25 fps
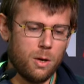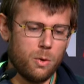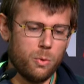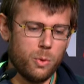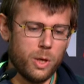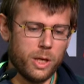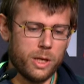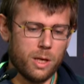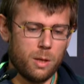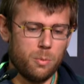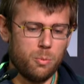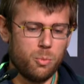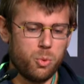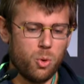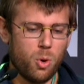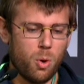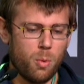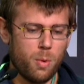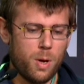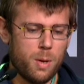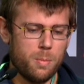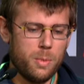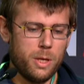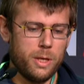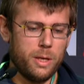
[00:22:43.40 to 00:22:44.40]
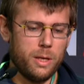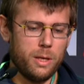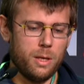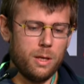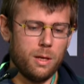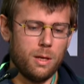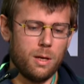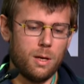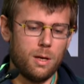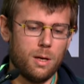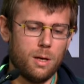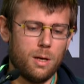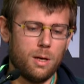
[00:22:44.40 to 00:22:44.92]
We can probably
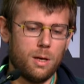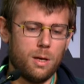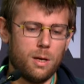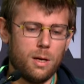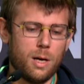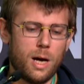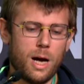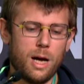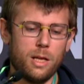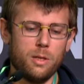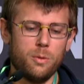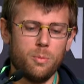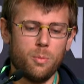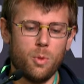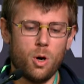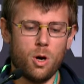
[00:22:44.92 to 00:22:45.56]
add